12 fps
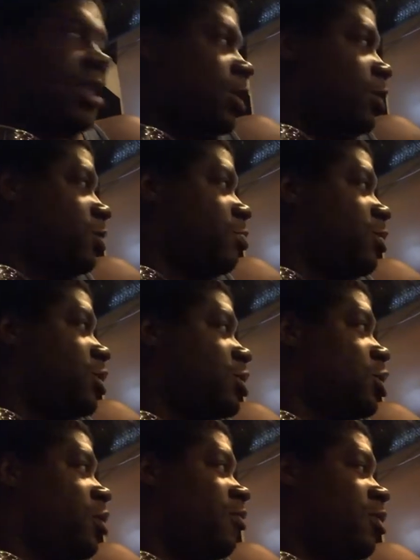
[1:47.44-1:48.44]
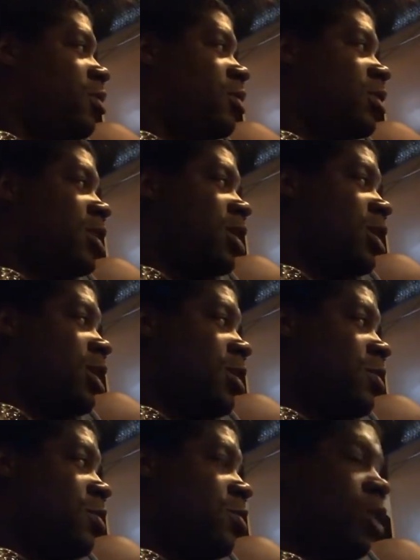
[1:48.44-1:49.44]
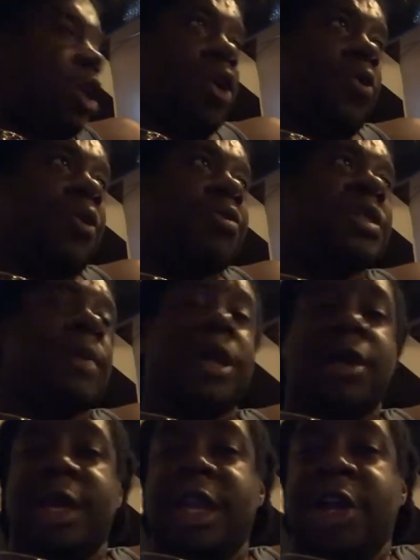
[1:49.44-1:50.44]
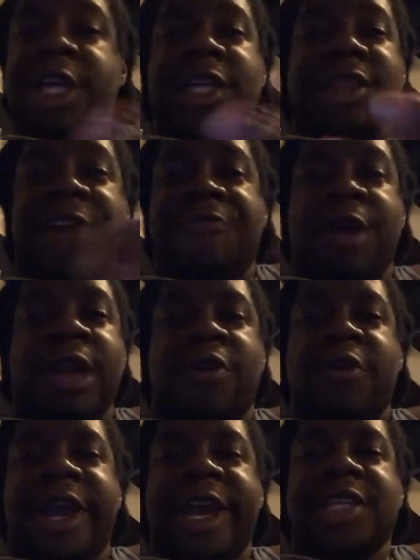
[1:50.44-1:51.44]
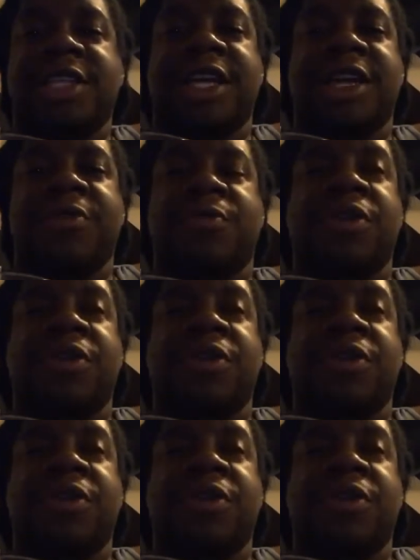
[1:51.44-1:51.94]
you know, server, you know, we was talking about, you know, they from LaGrange, and